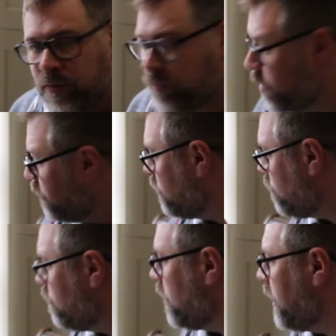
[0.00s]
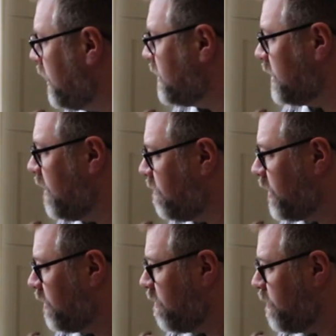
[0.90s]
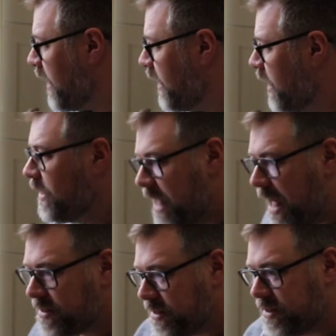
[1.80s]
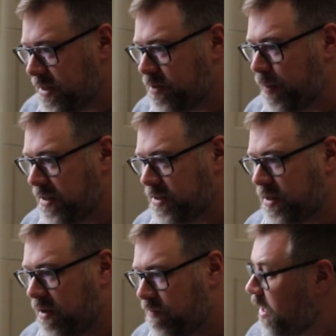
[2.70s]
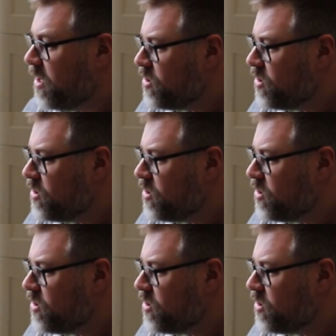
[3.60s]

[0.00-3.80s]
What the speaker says: Roon's really delivering for me. Yes, it's expensive.